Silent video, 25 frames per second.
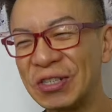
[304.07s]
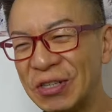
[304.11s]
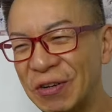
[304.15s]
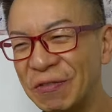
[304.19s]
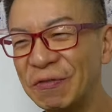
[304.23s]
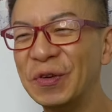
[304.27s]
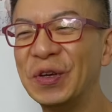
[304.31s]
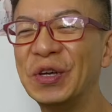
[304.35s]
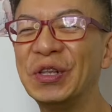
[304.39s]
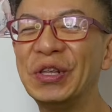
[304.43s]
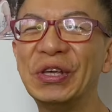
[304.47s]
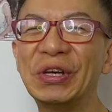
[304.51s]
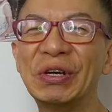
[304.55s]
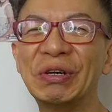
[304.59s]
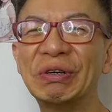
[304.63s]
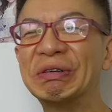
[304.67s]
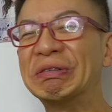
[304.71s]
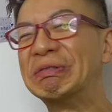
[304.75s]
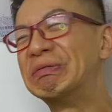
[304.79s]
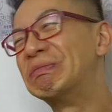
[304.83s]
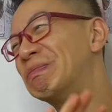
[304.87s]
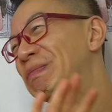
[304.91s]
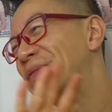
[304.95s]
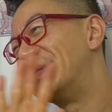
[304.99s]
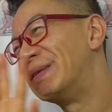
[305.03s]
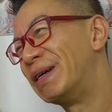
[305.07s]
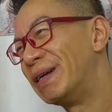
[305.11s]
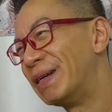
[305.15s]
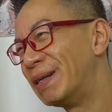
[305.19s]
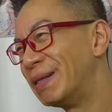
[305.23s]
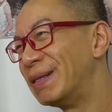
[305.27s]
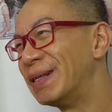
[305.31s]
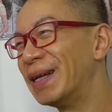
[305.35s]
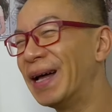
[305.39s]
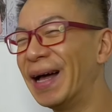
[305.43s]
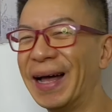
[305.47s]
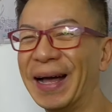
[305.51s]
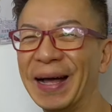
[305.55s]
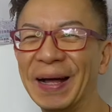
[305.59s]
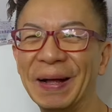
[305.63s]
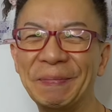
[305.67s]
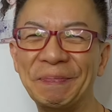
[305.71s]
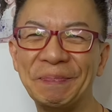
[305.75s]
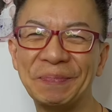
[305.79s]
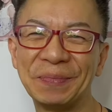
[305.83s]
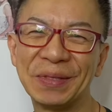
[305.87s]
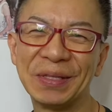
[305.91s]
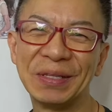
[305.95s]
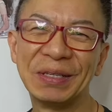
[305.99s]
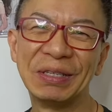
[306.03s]
the video uh,
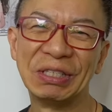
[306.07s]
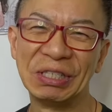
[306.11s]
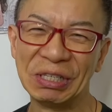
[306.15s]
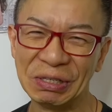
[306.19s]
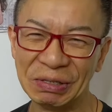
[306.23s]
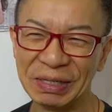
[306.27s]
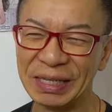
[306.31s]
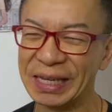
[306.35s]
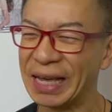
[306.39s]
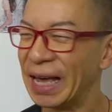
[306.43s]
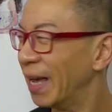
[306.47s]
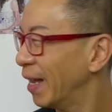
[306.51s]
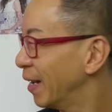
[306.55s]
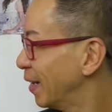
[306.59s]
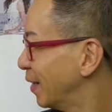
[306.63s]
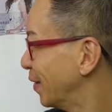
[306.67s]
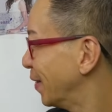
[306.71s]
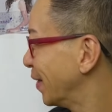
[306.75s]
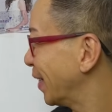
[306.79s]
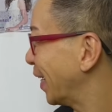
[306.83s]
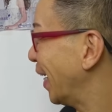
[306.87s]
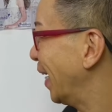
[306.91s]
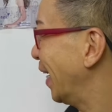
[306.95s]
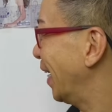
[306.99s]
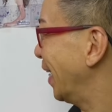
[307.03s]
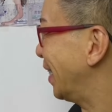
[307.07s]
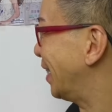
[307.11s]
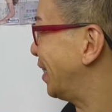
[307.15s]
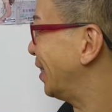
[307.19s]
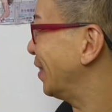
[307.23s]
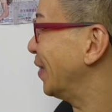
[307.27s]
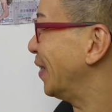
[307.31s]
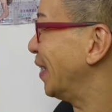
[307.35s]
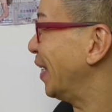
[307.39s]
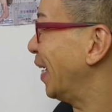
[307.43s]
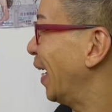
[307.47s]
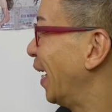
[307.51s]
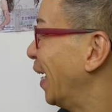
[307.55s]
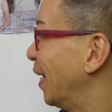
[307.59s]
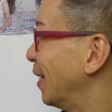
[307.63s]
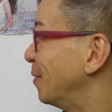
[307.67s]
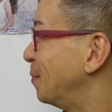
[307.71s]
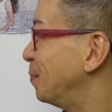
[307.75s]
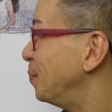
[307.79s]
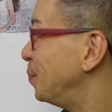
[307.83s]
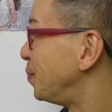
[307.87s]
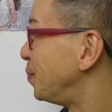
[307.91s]
to the end, okay? To the end.